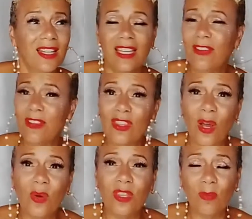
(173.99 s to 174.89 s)
even
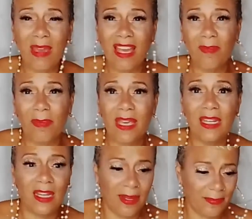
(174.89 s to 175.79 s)
though there may have
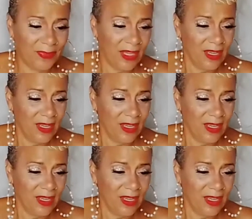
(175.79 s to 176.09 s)
been um,